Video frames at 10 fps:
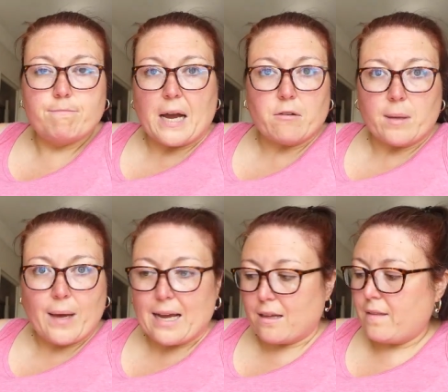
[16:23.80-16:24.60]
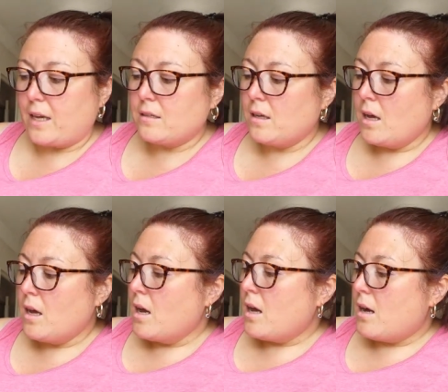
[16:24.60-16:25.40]
battery pack thing
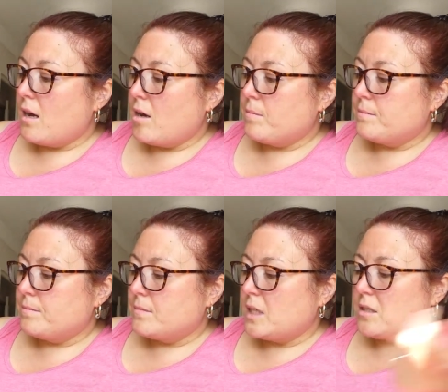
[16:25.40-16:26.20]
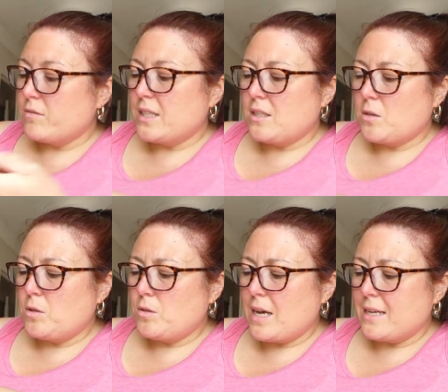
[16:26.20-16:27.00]
um, I don't really know
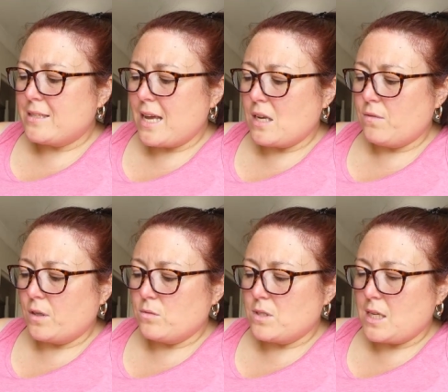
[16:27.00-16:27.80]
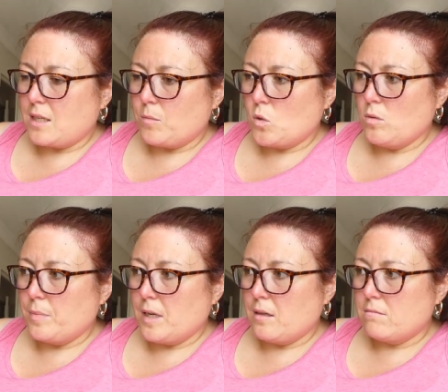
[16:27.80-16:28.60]
who has headphones anymore,
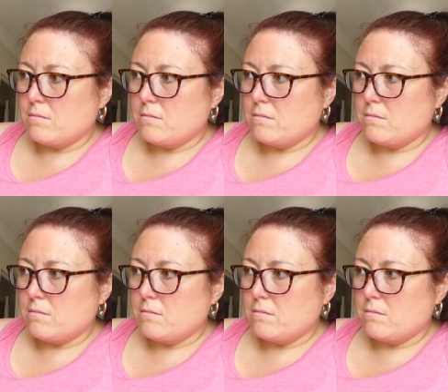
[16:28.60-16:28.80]
but